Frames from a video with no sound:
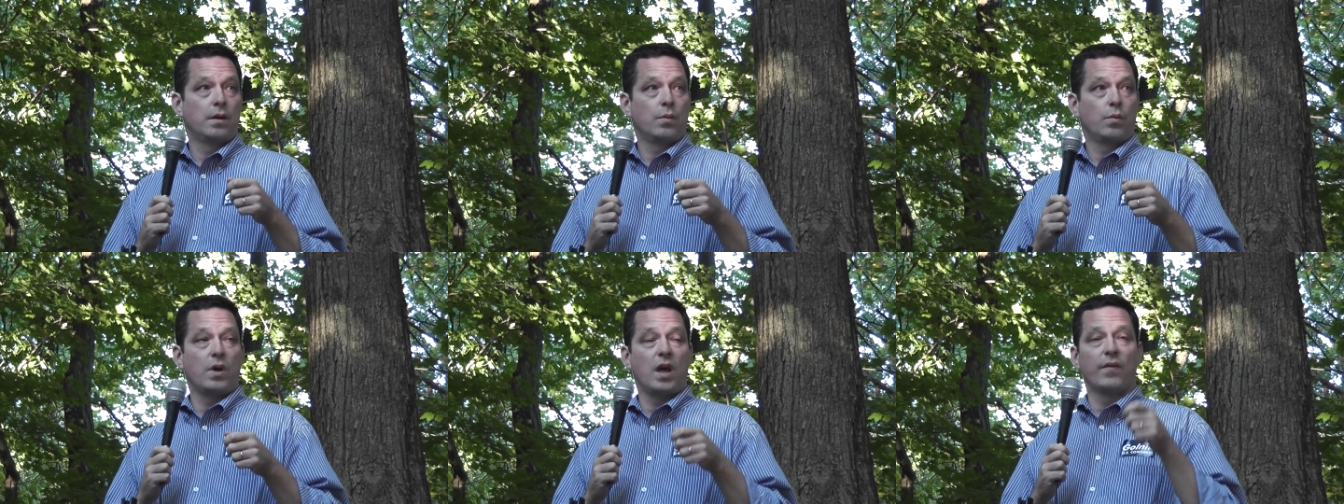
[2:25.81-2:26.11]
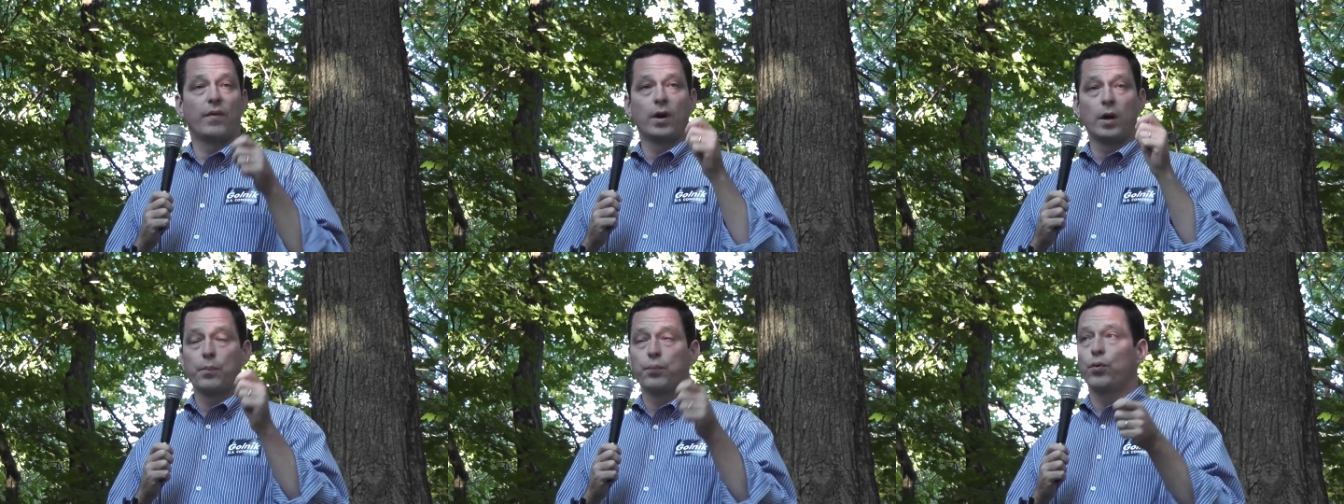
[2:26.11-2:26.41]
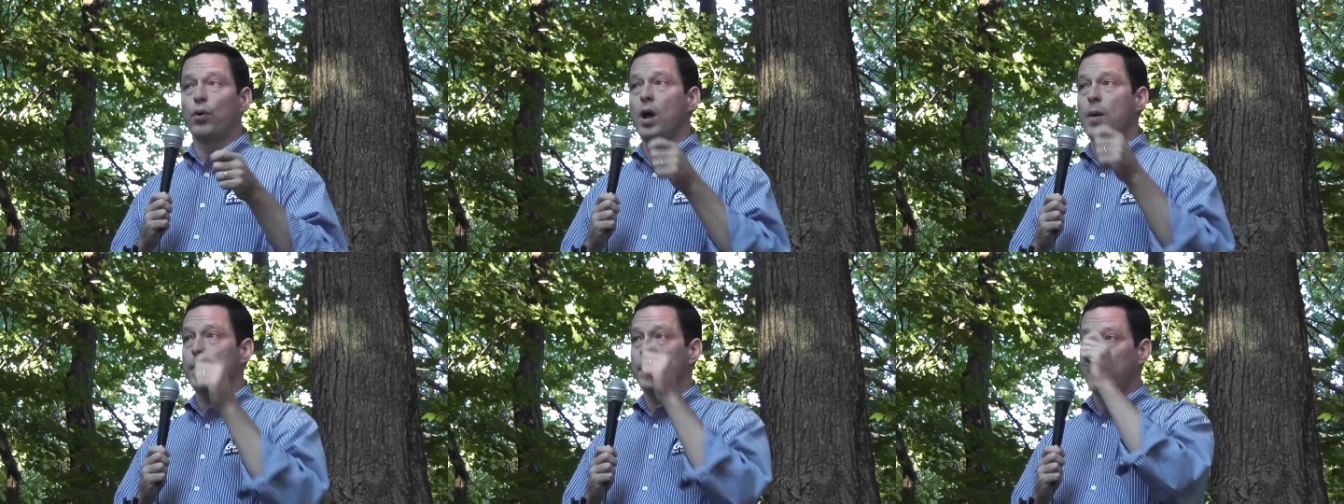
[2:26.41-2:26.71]
We have
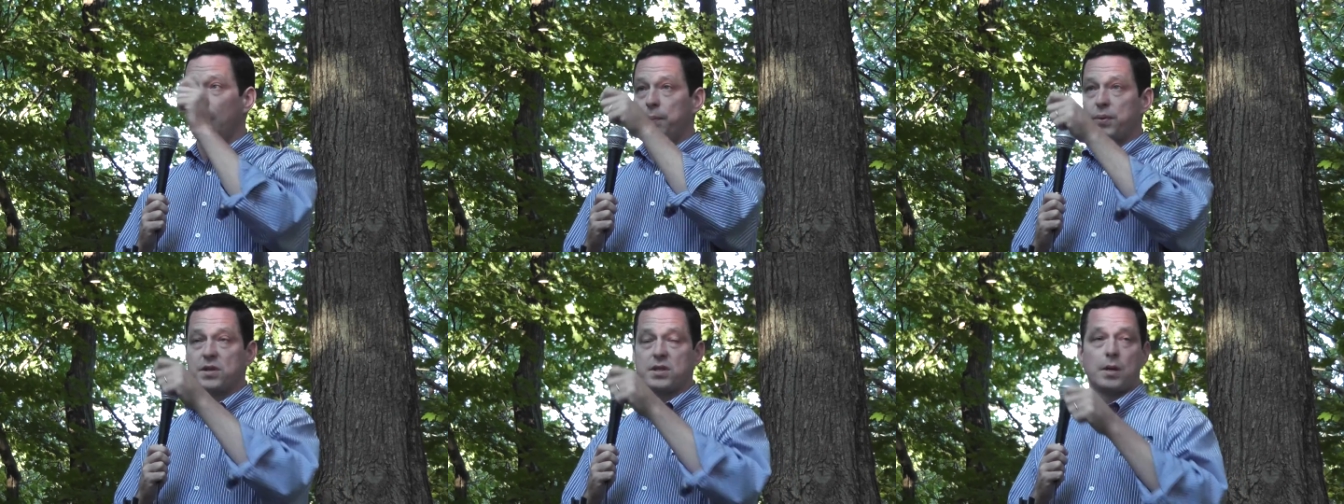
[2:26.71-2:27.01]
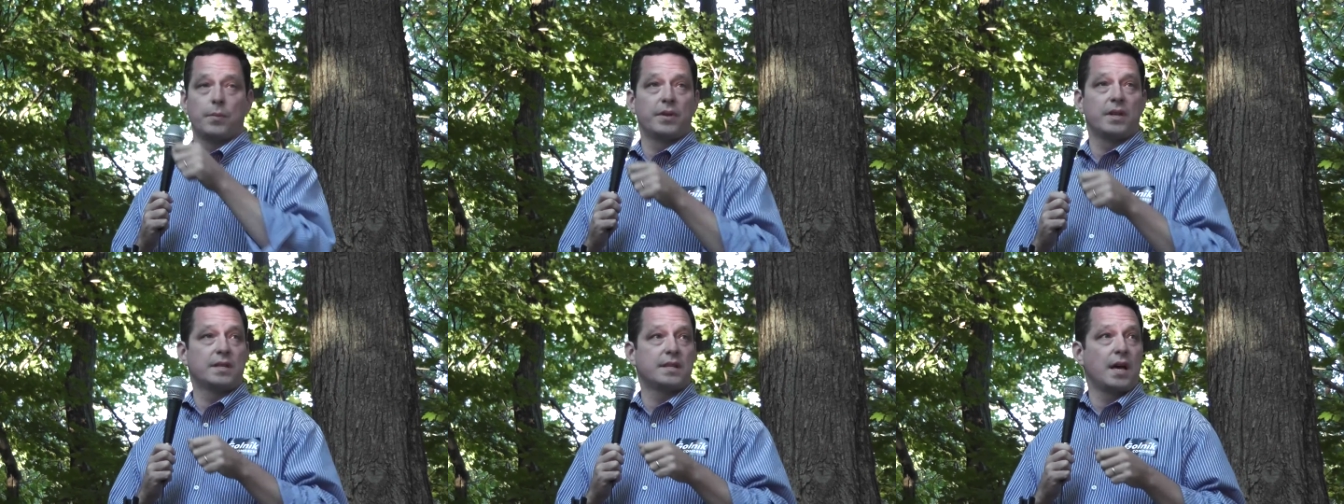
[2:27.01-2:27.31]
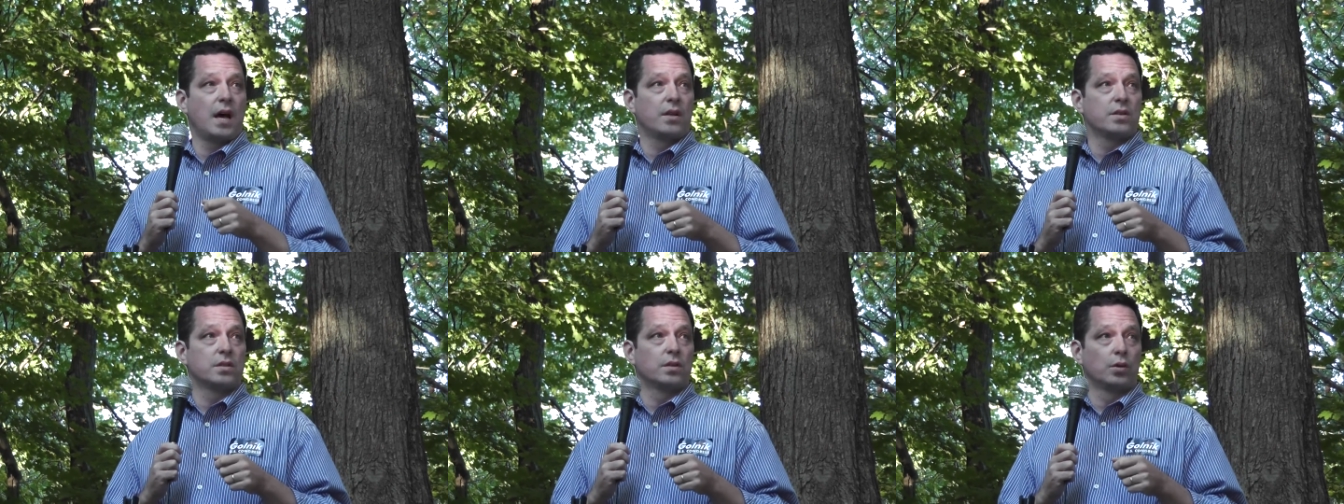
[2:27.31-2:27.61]
unemployment up in some of the
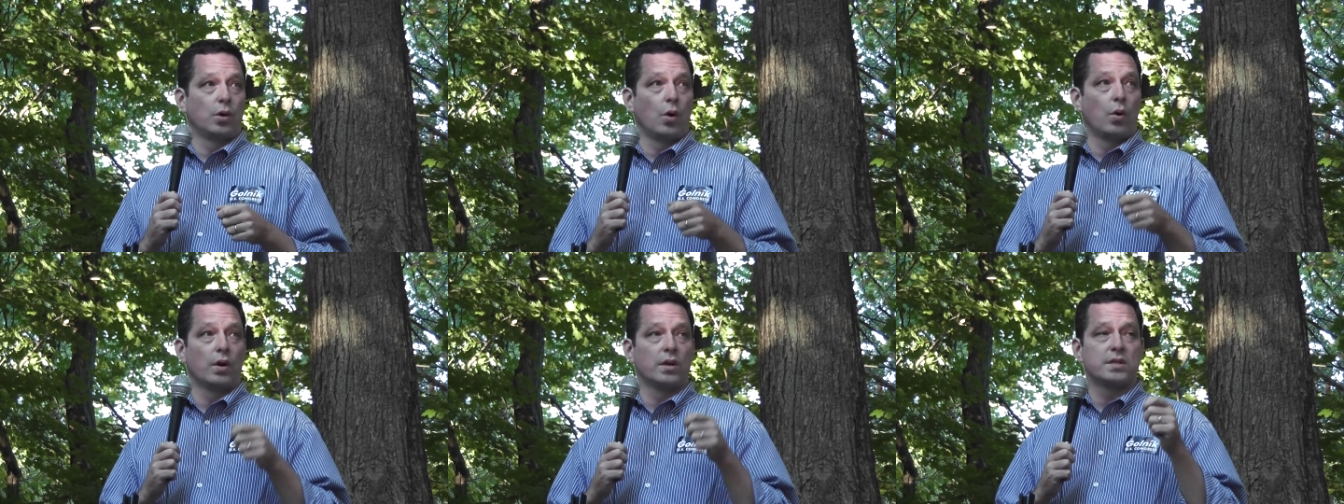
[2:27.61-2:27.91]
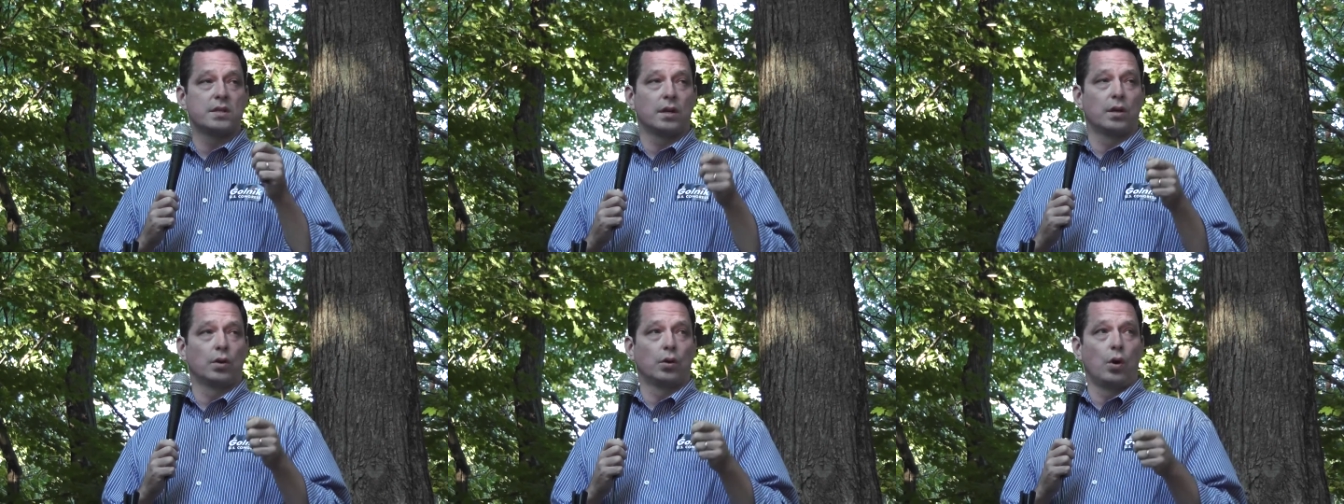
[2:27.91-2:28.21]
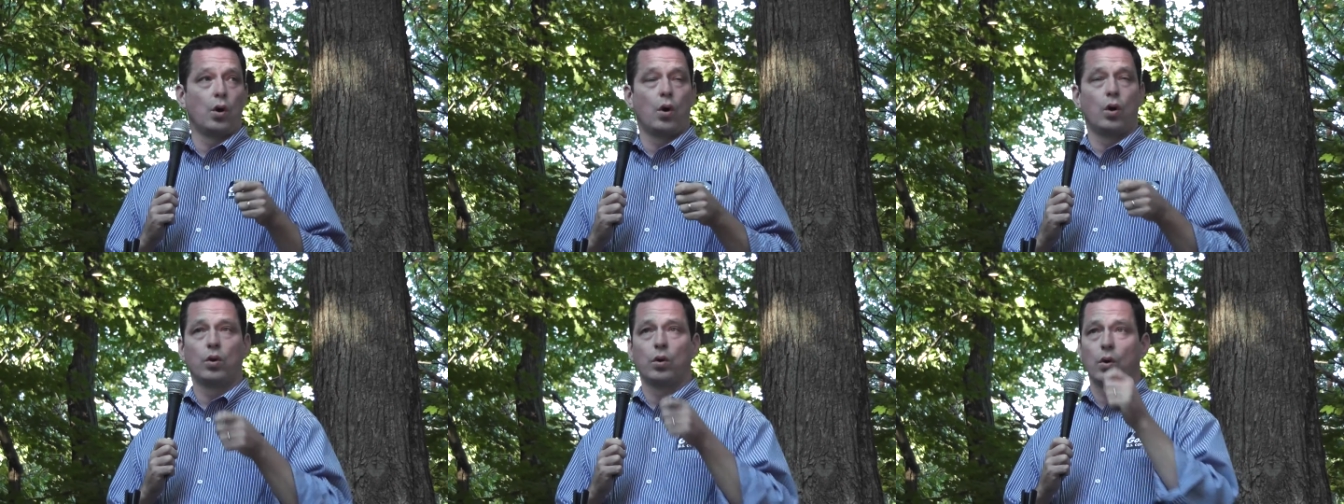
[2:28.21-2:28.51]
towns in Lawrence and in Lowell.